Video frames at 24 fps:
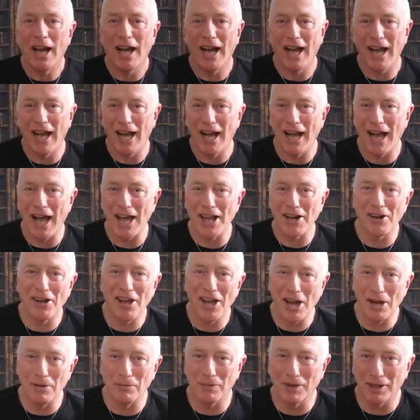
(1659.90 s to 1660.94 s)
And I
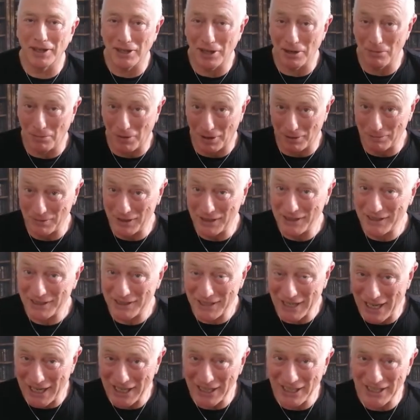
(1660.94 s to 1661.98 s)
hope they don't mind me
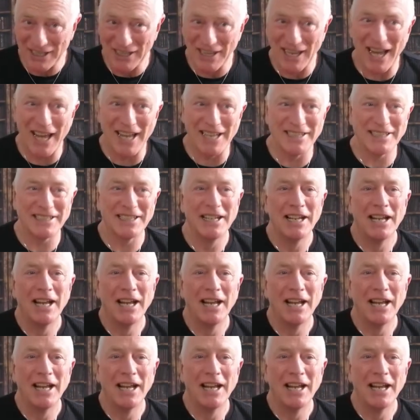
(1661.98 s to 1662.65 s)
telling you that.